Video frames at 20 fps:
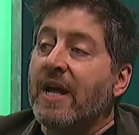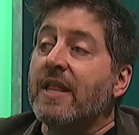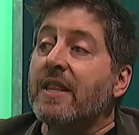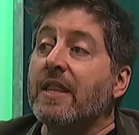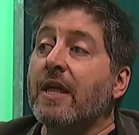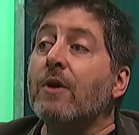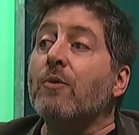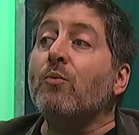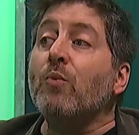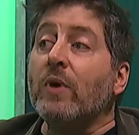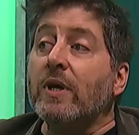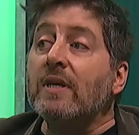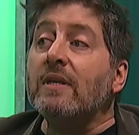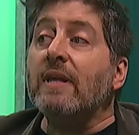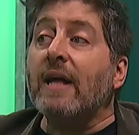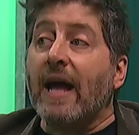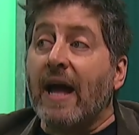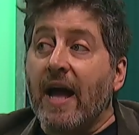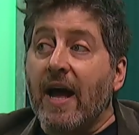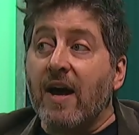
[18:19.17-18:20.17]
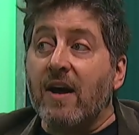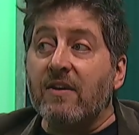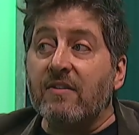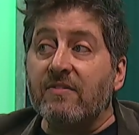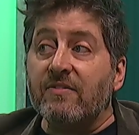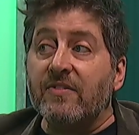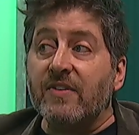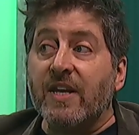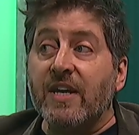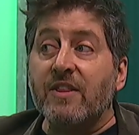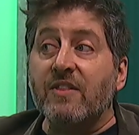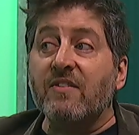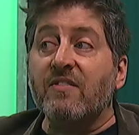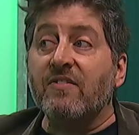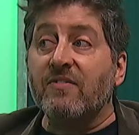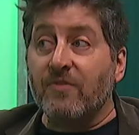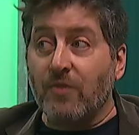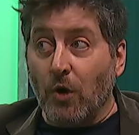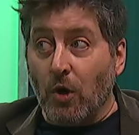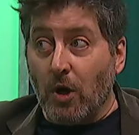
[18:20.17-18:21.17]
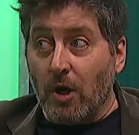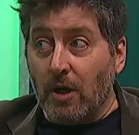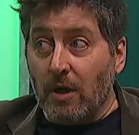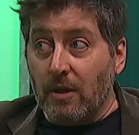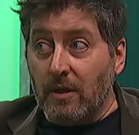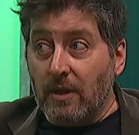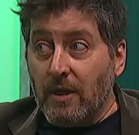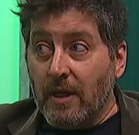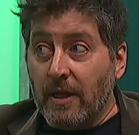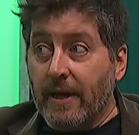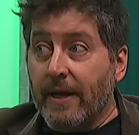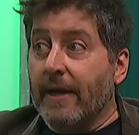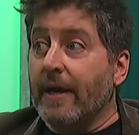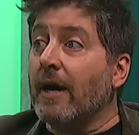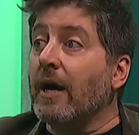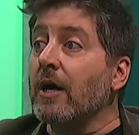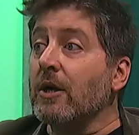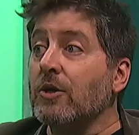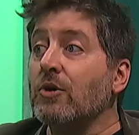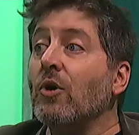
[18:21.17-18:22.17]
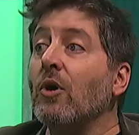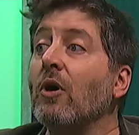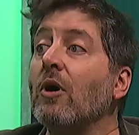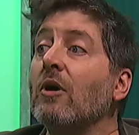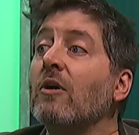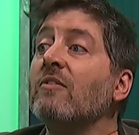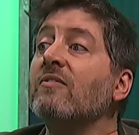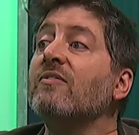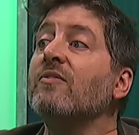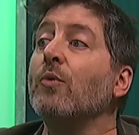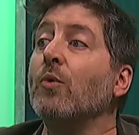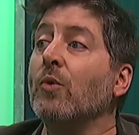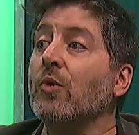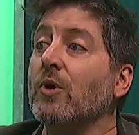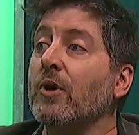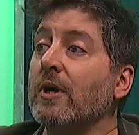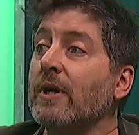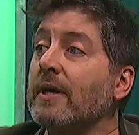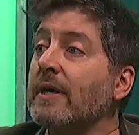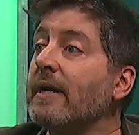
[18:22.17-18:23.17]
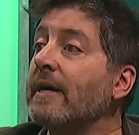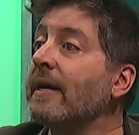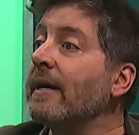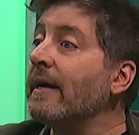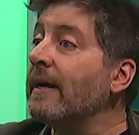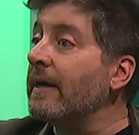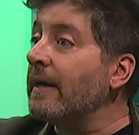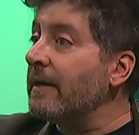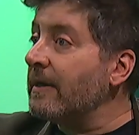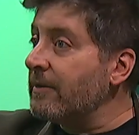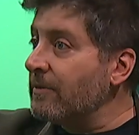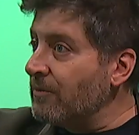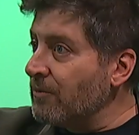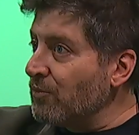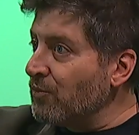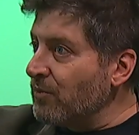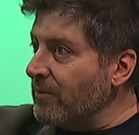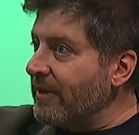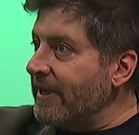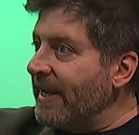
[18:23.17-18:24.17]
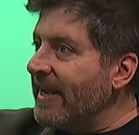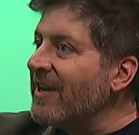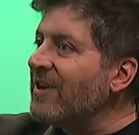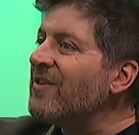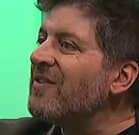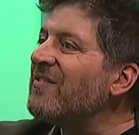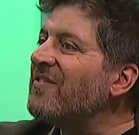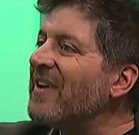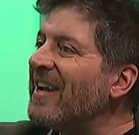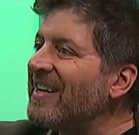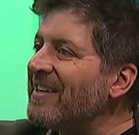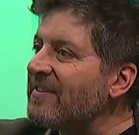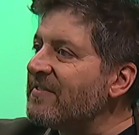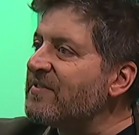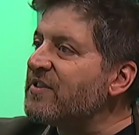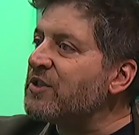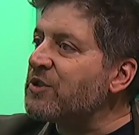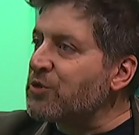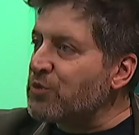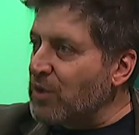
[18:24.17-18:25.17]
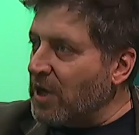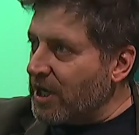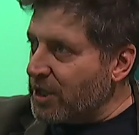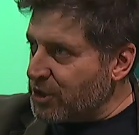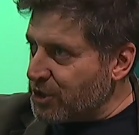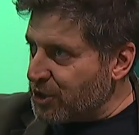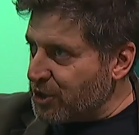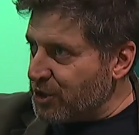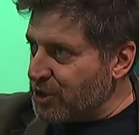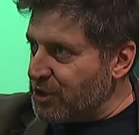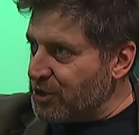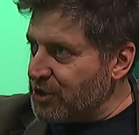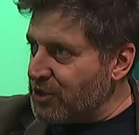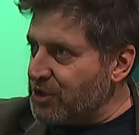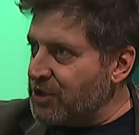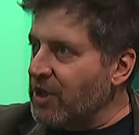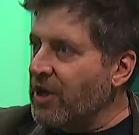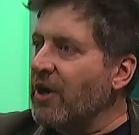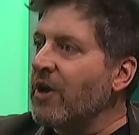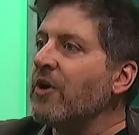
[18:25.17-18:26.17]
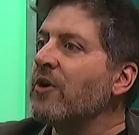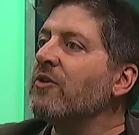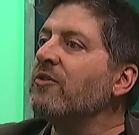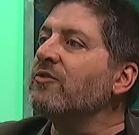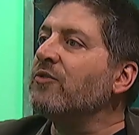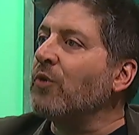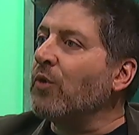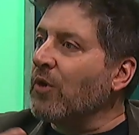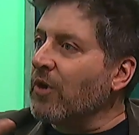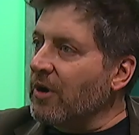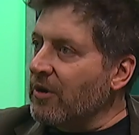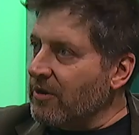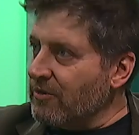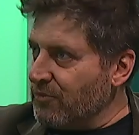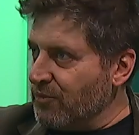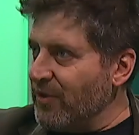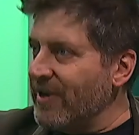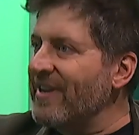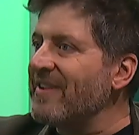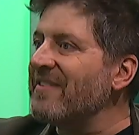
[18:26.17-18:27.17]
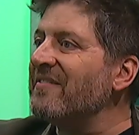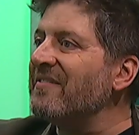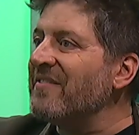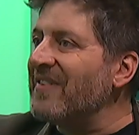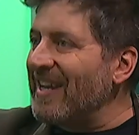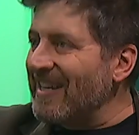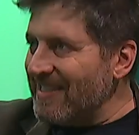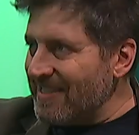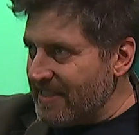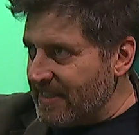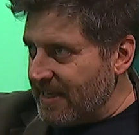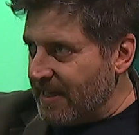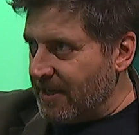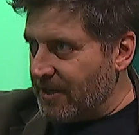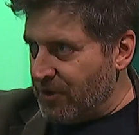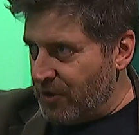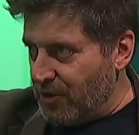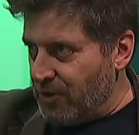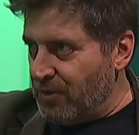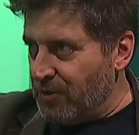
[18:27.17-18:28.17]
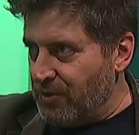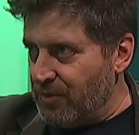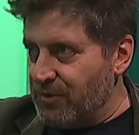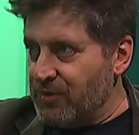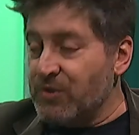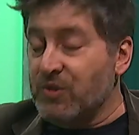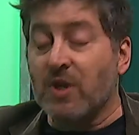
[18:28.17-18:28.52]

They will have in the fall a call for innovative structures for reinventing news.